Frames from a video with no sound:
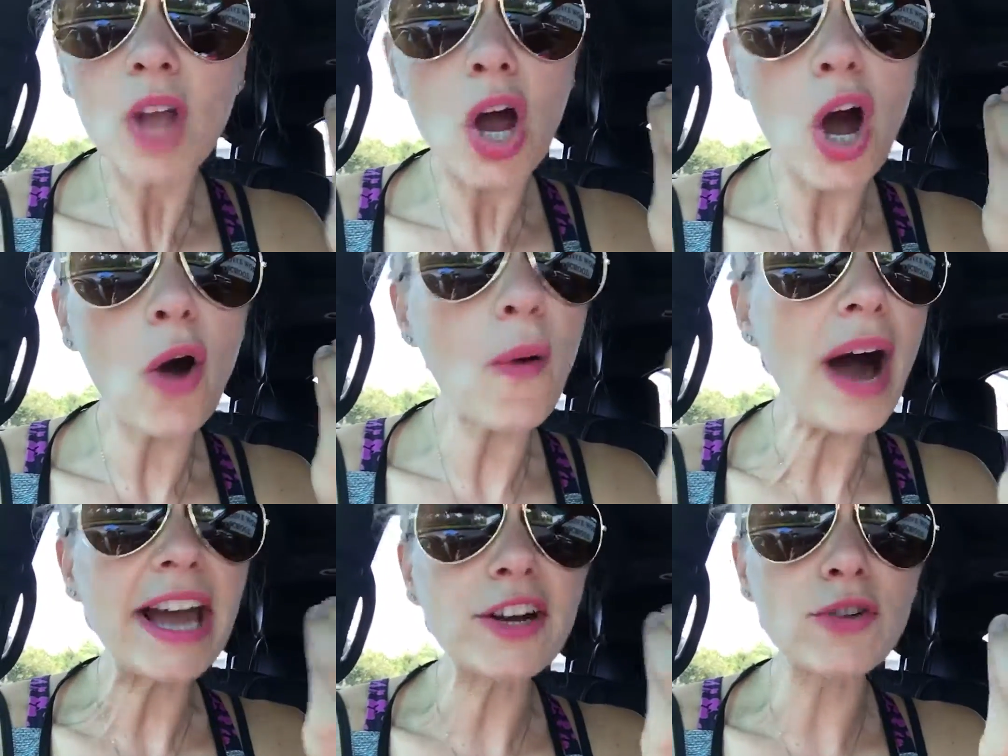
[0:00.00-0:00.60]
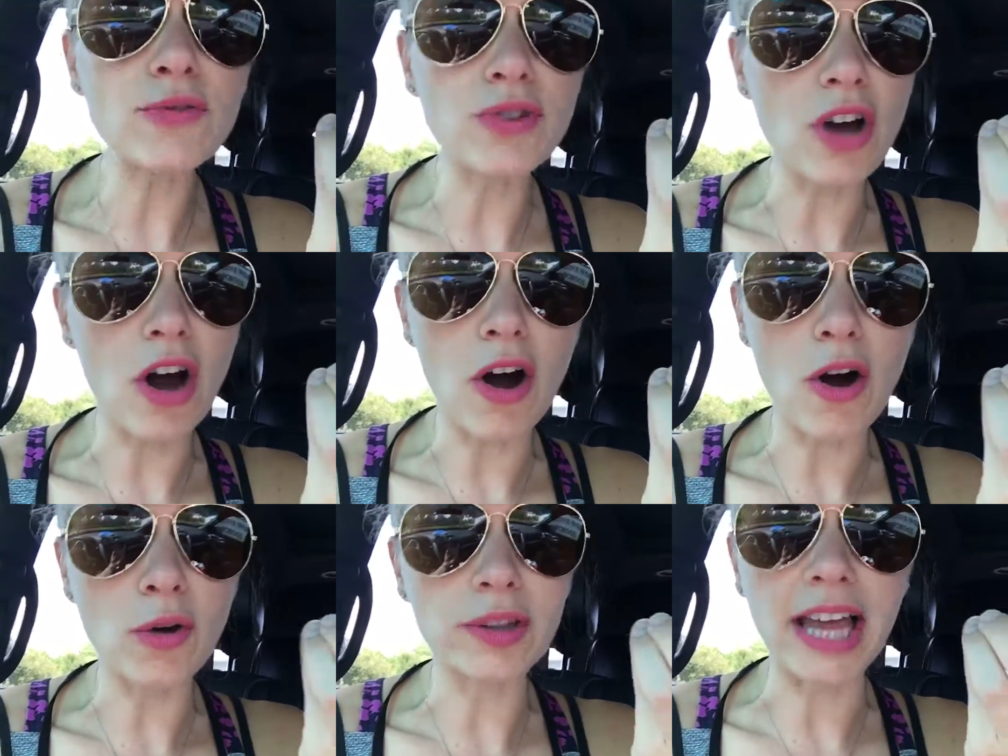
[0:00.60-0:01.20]
Oh, I don't
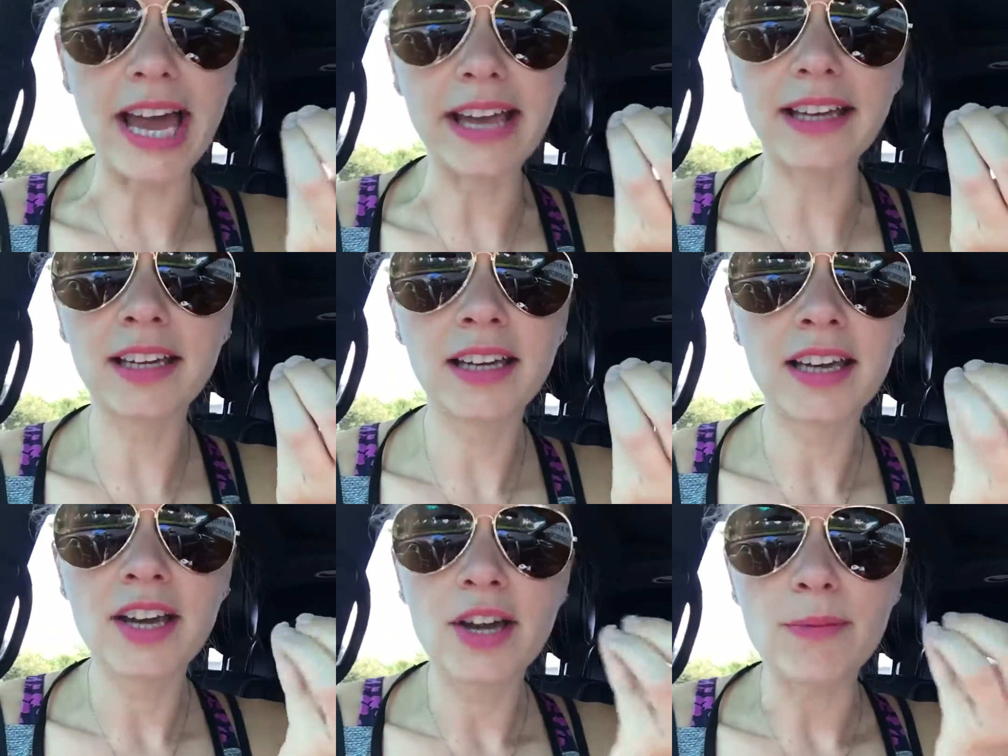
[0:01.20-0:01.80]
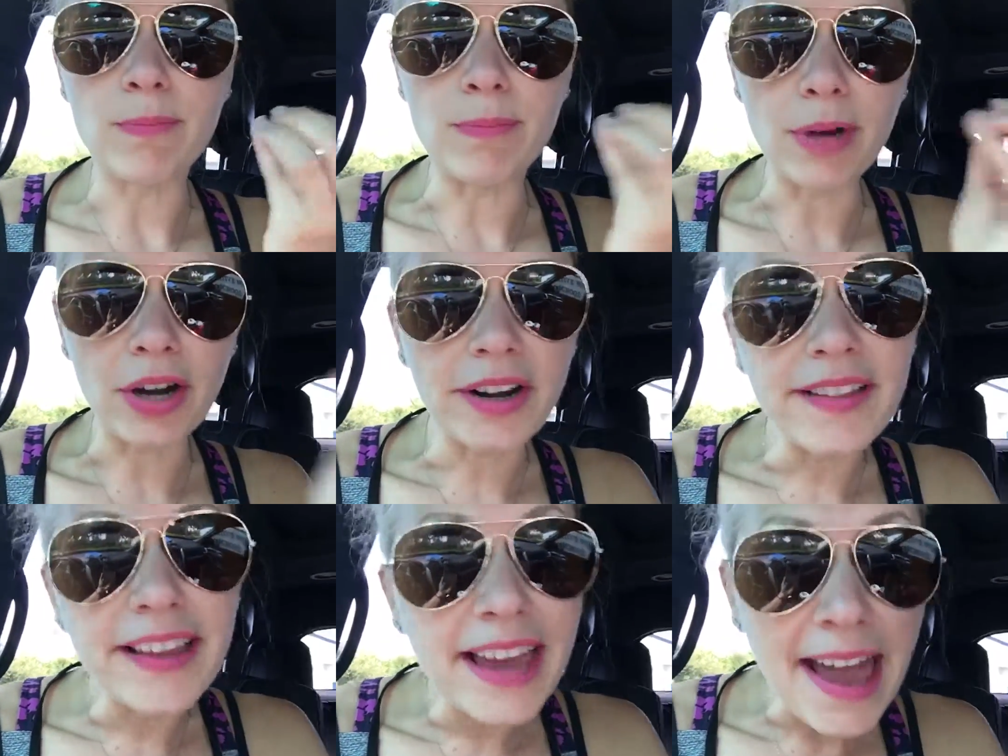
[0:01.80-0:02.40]
know, like
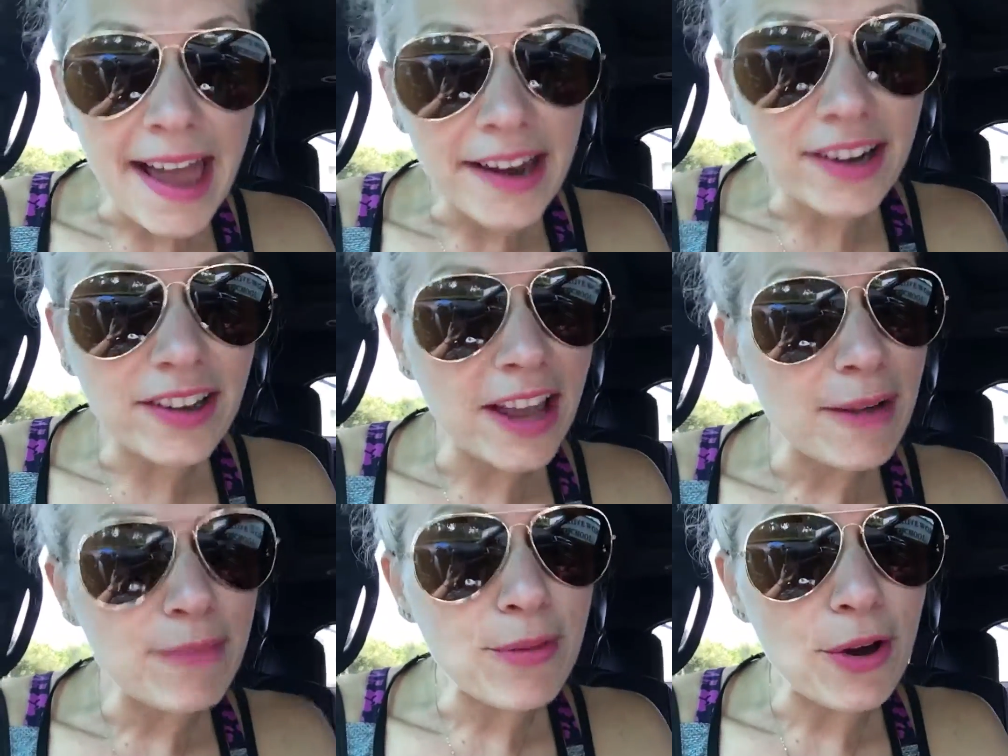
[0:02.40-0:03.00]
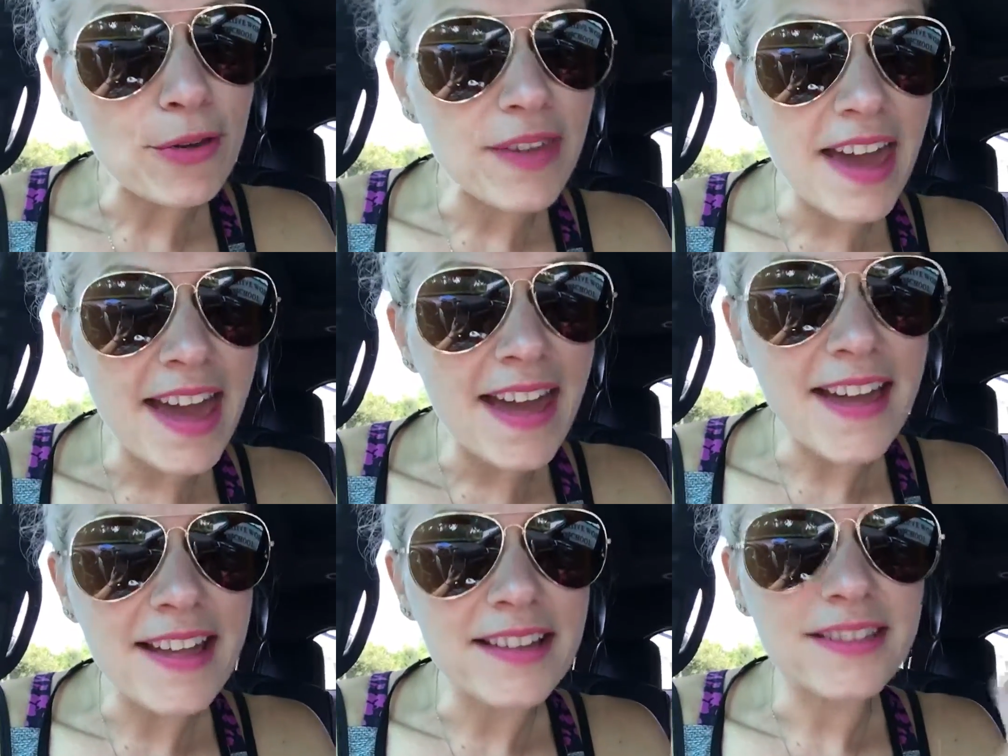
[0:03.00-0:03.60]
burning the candle at both
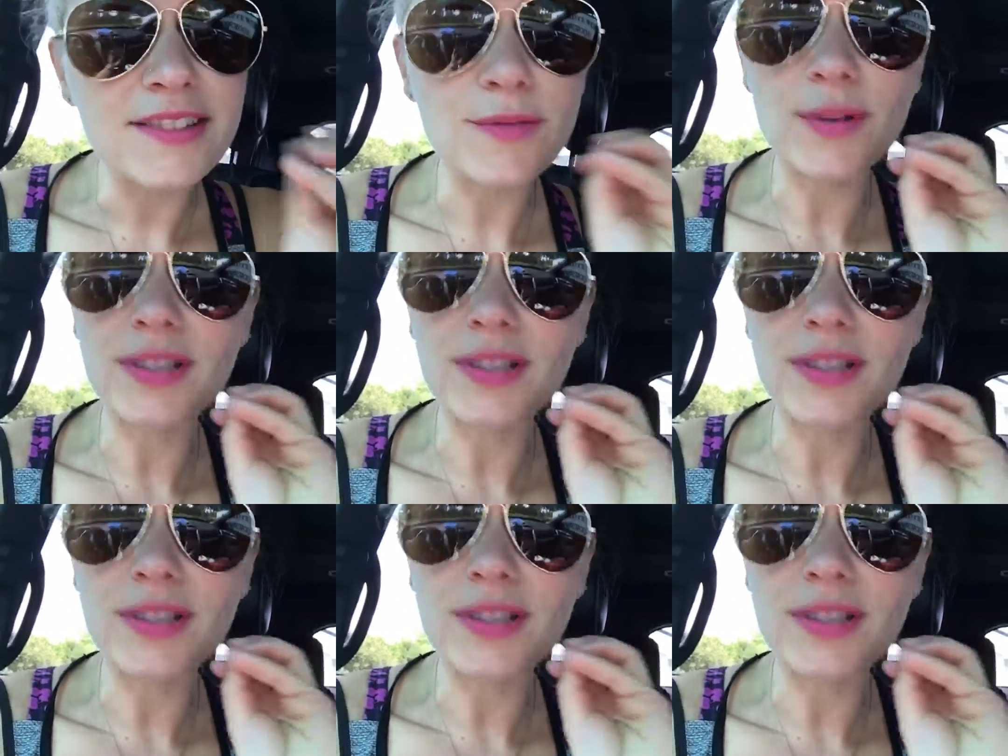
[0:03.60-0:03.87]
ends.